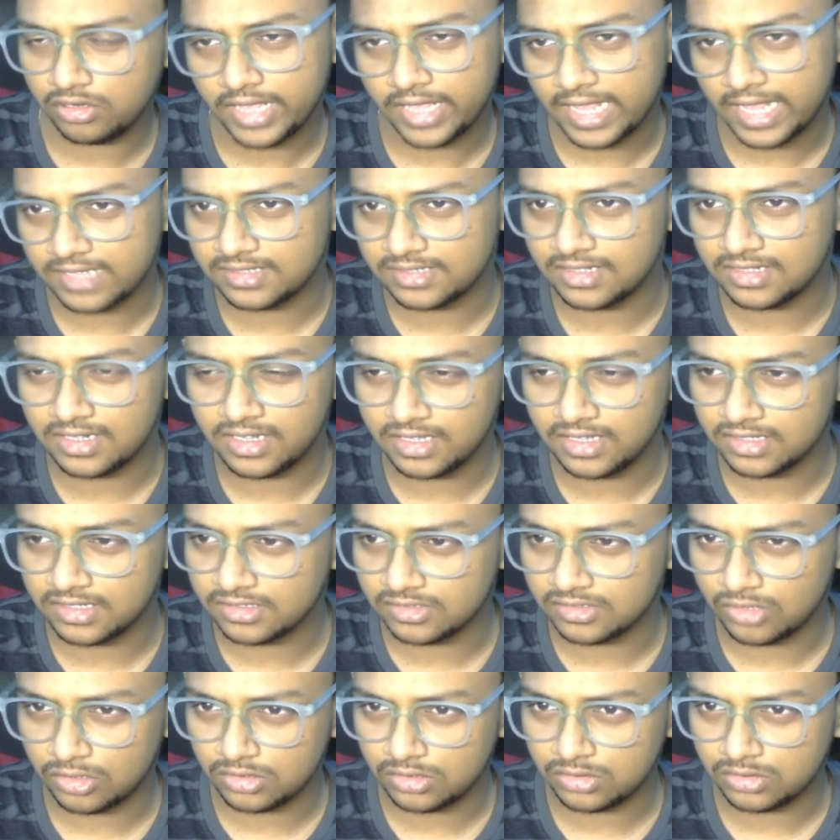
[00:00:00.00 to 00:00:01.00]
castling is
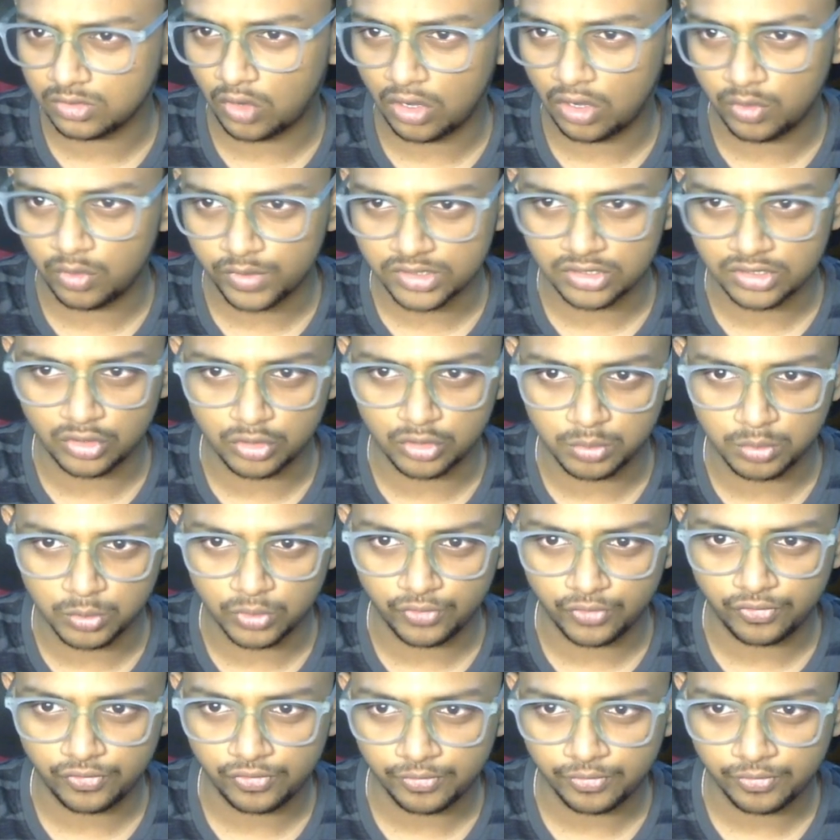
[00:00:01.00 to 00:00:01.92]
also always a good move.